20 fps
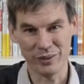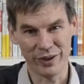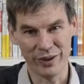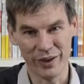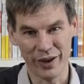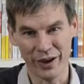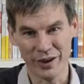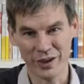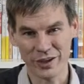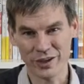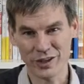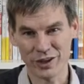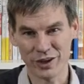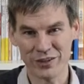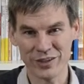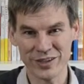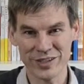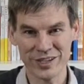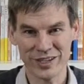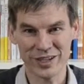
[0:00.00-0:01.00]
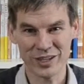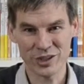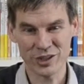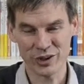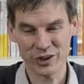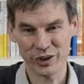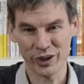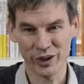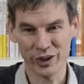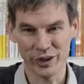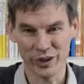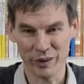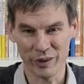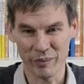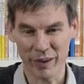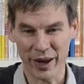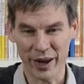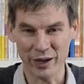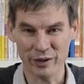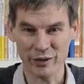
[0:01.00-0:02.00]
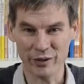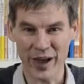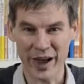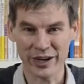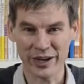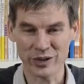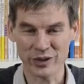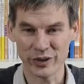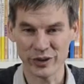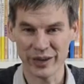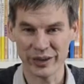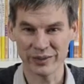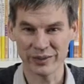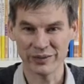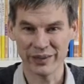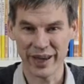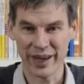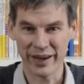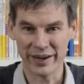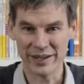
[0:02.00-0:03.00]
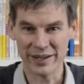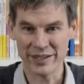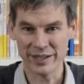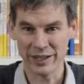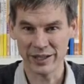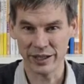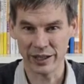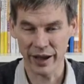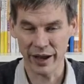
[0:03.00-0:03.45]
be they a service industry or a manufacturing entity,